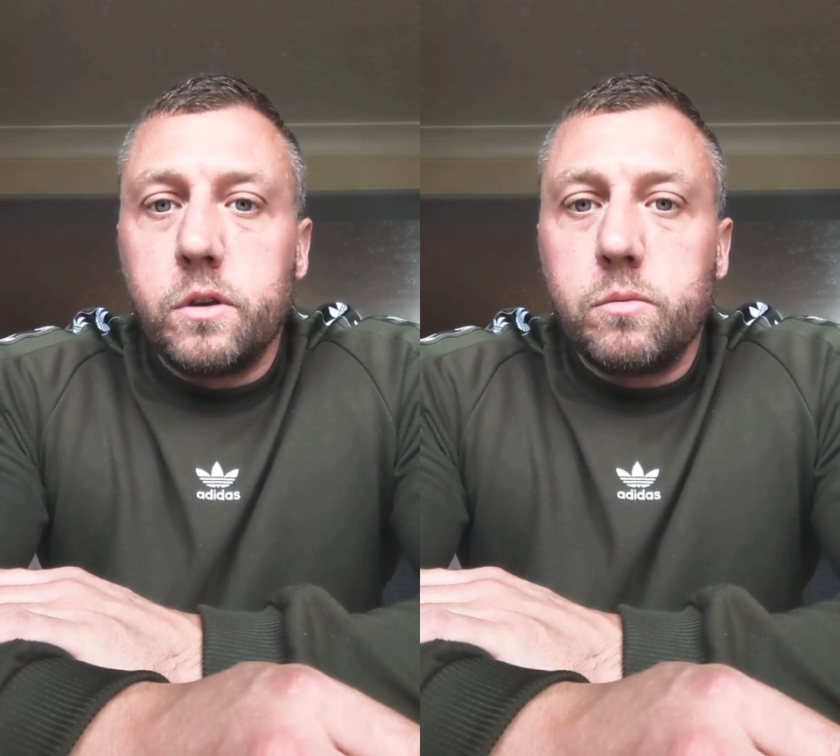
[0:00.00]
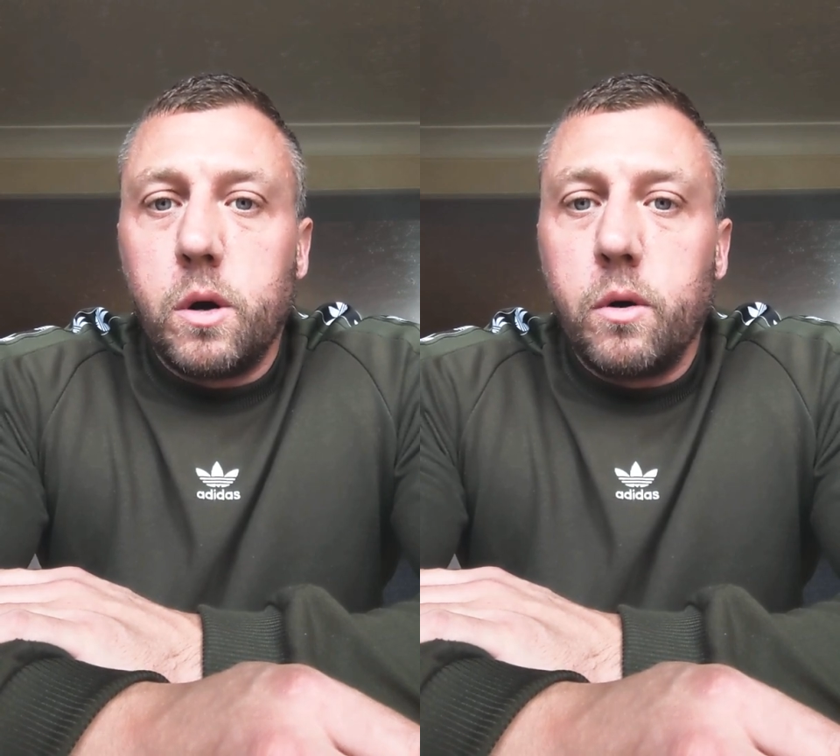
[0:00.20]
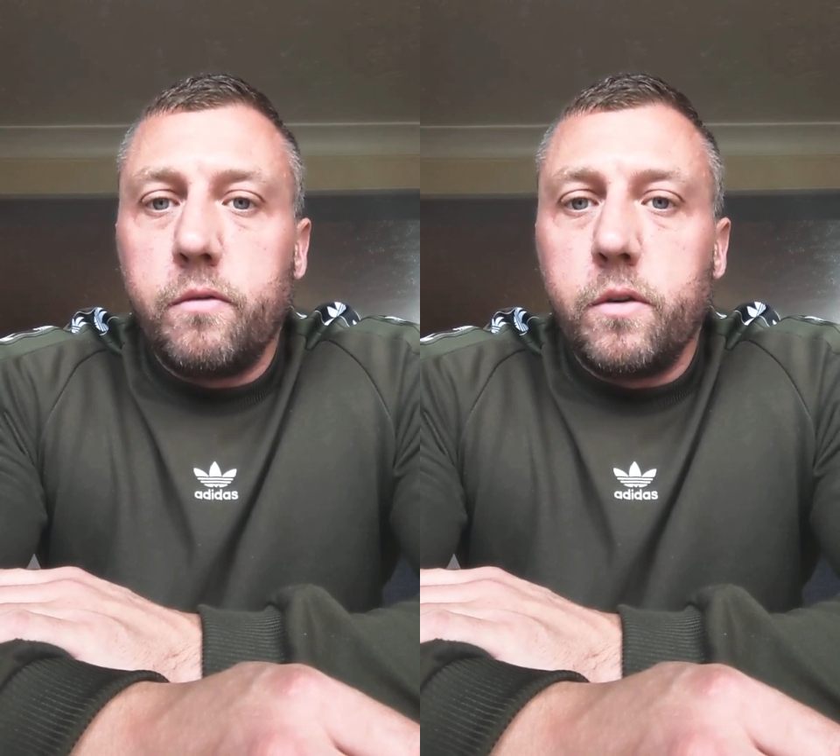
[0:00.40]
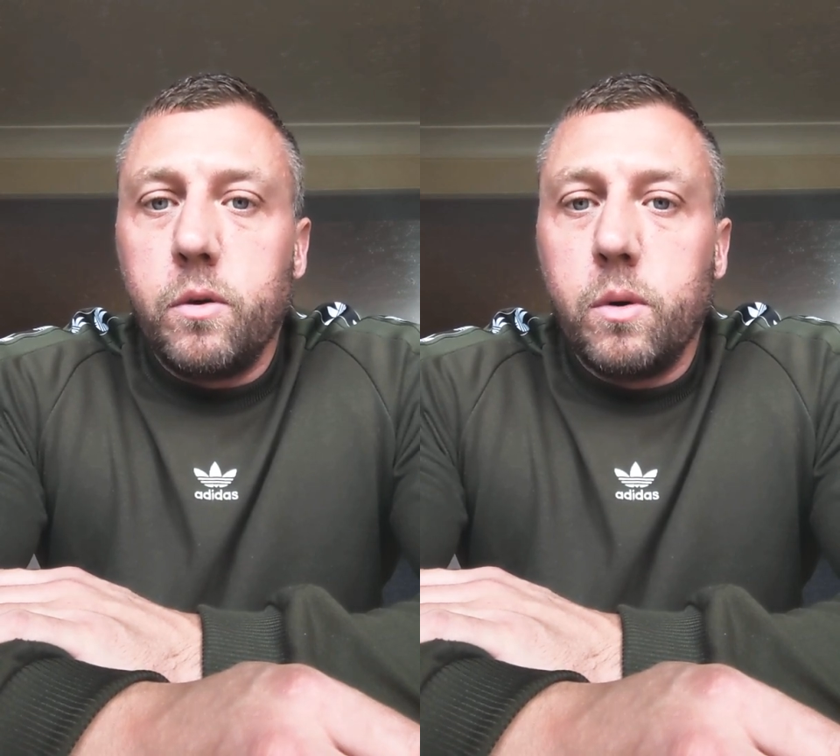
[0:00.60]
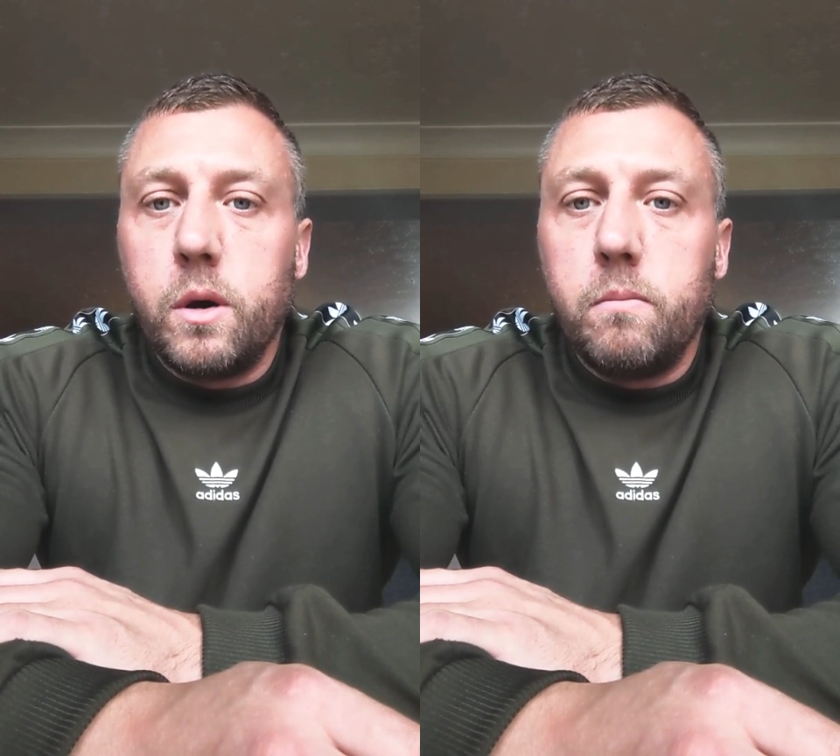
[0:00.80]
as well if
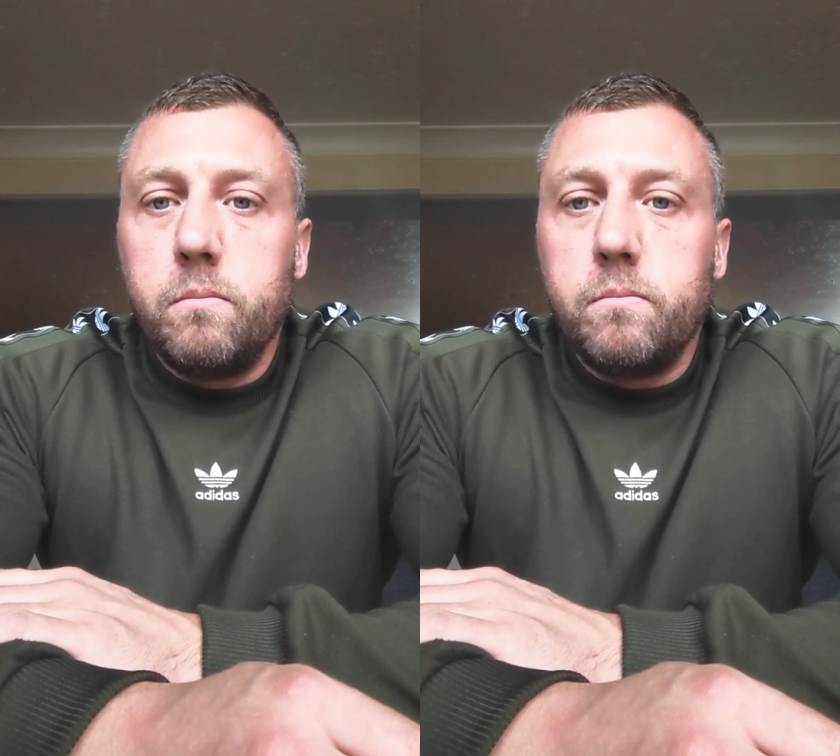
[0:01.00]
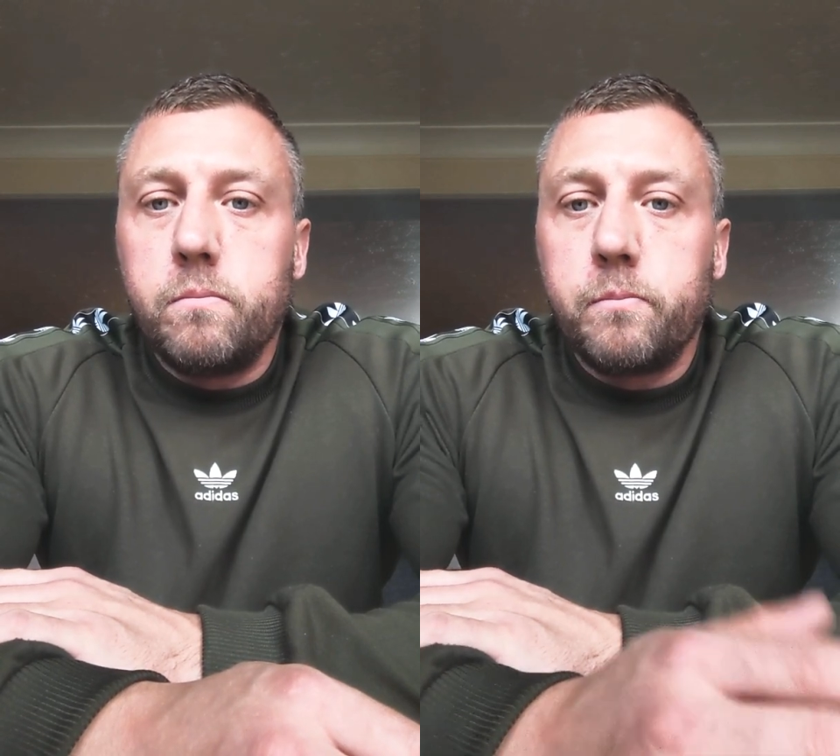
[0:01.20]
you